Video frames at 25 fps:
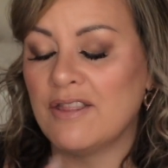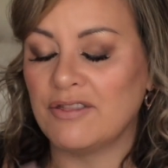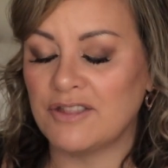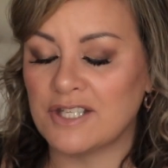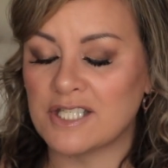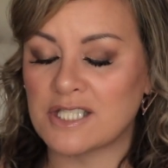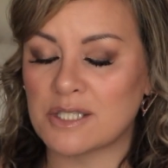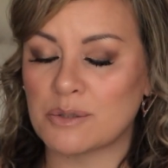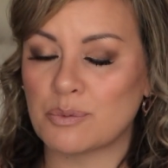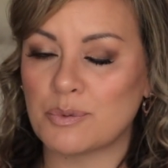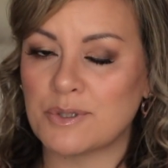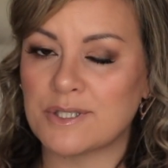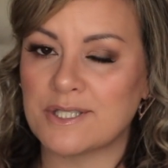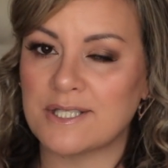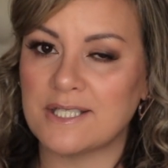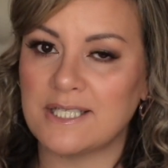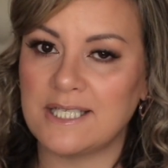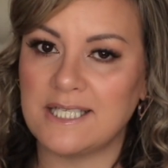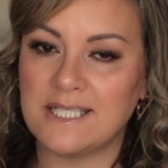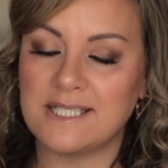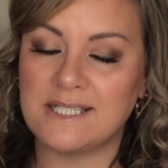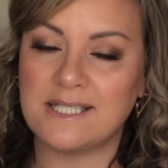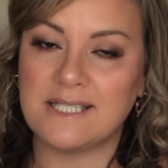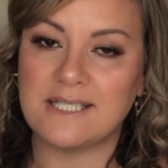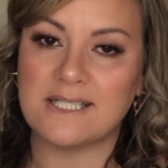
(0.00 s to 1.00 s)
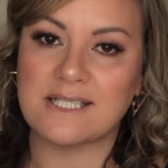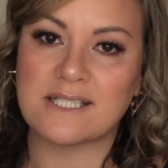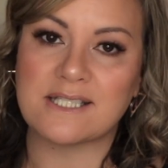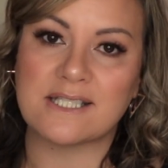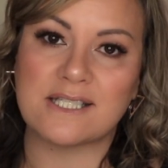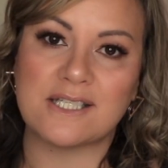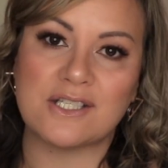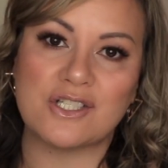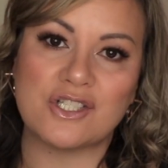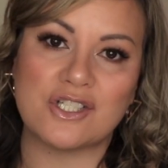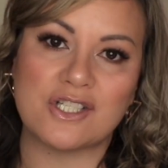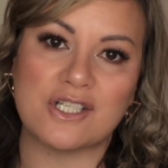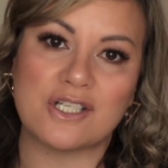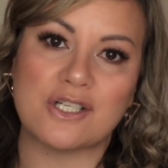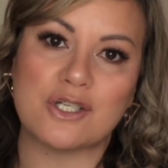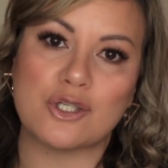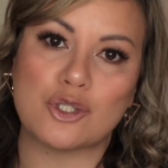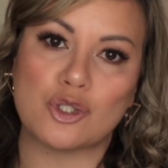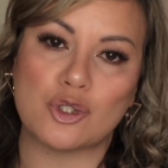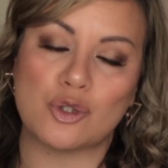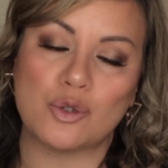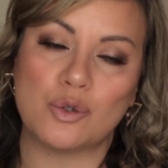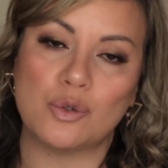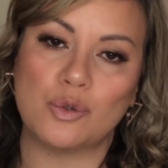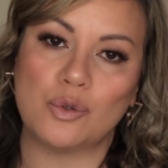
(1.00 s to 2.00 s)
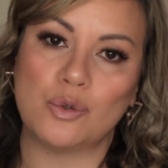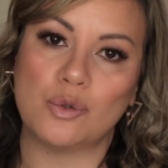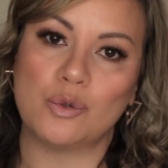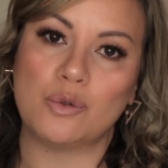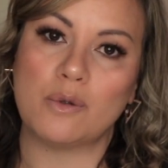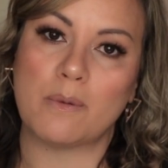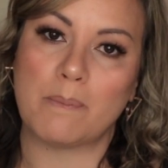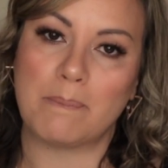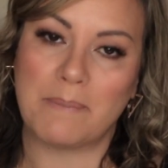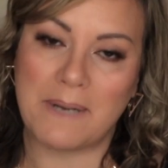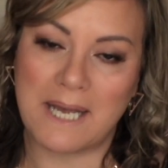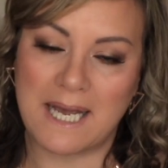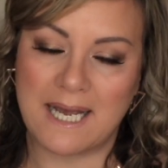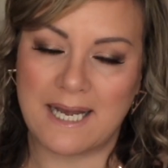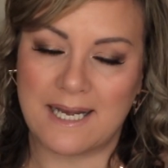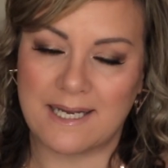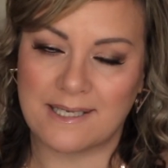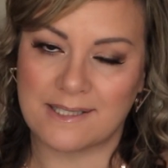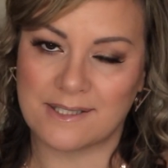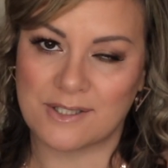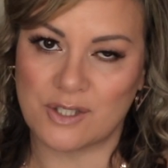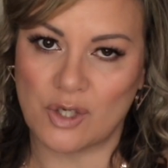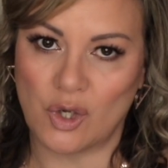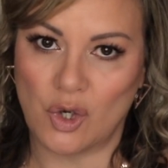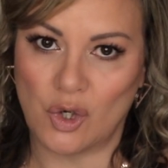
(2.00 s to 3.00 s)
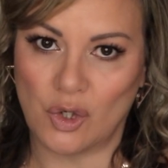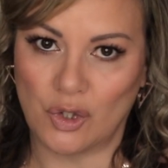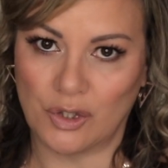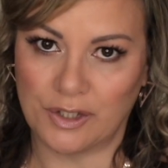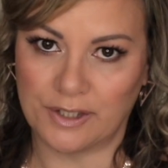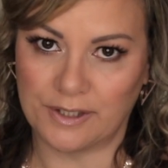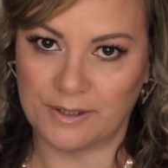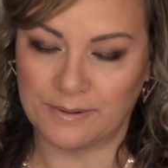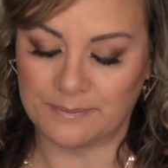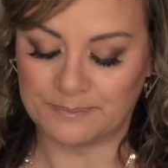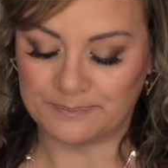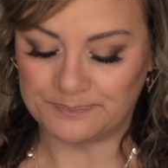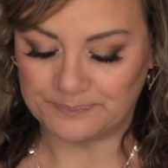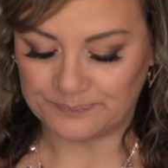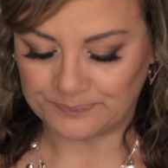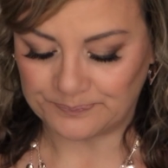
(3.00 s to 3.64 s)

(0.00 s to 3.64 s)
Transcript: This was an easy decision to pass on.